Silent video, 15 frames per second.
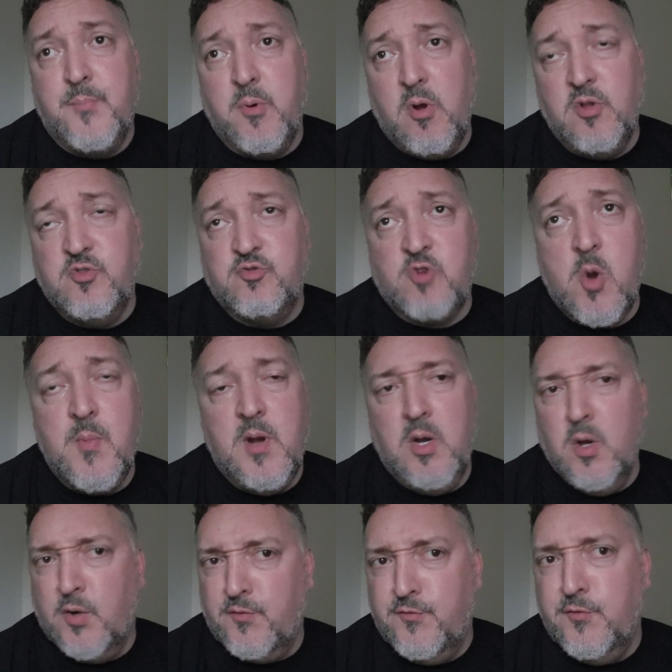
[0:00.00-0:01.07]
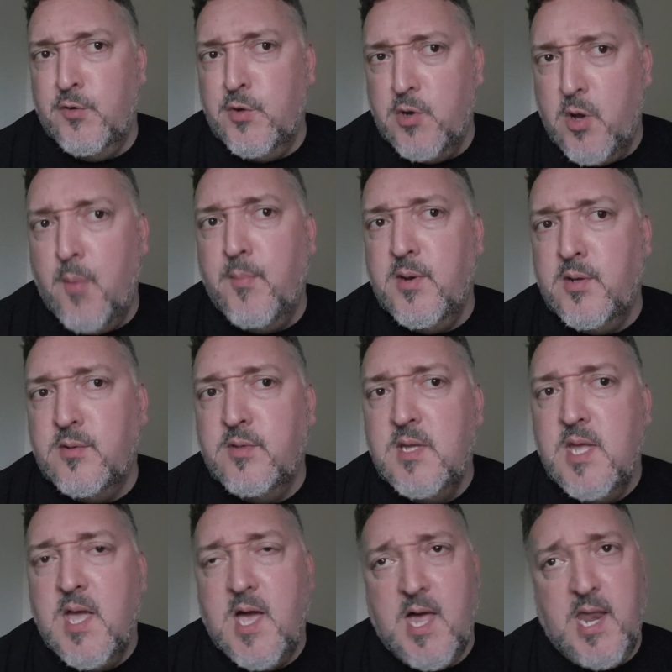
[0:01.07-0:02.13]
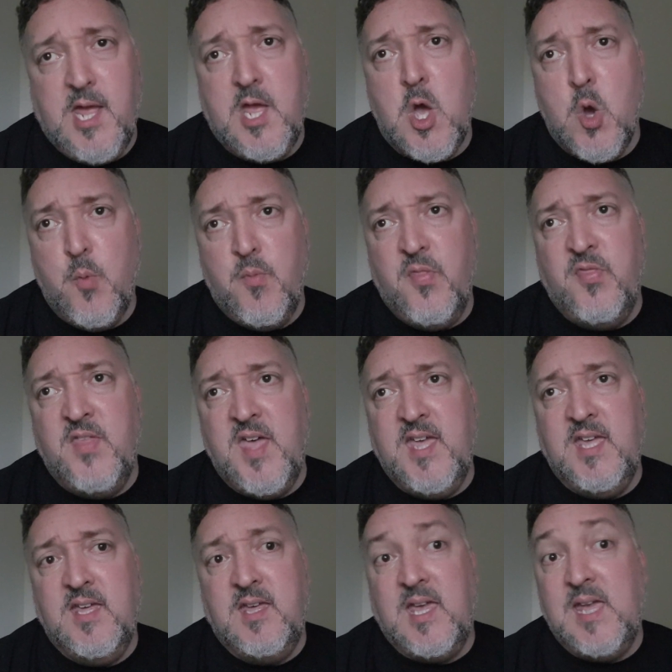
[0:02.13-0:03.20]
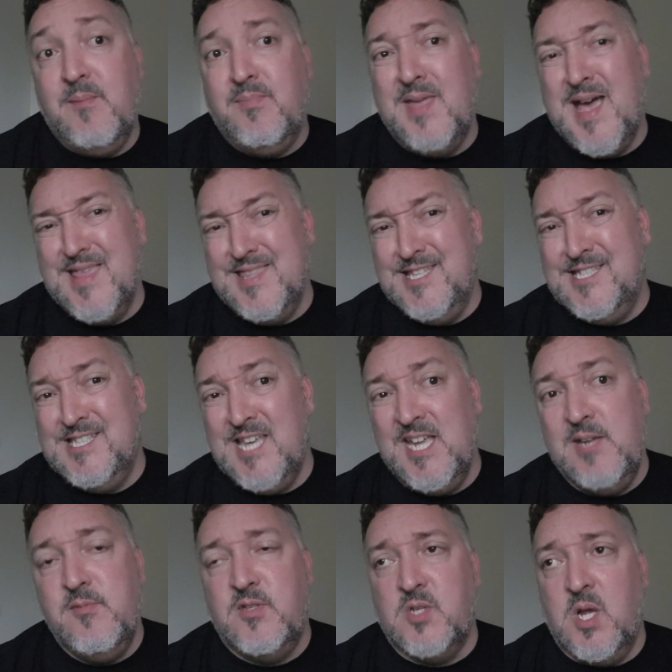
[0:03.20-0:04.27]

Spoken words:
Braun Strowman looked phenomenal, and I hope they keep that the same.